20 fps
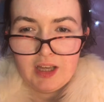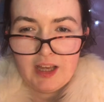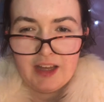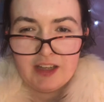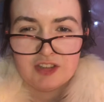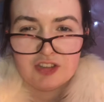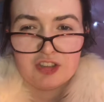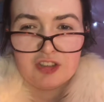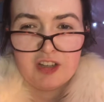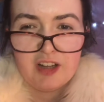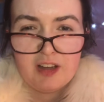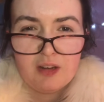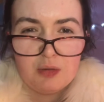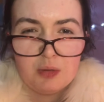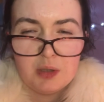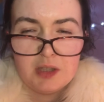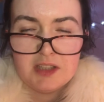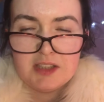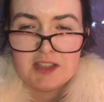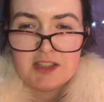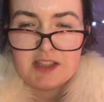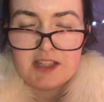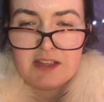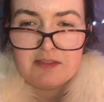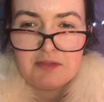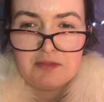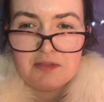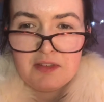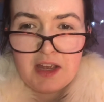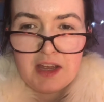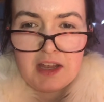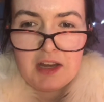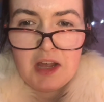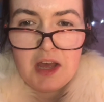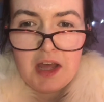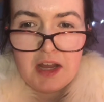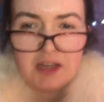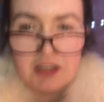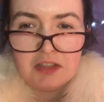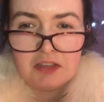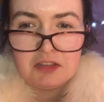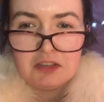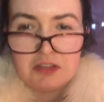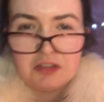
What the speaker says: Asher now, is this even ficking on?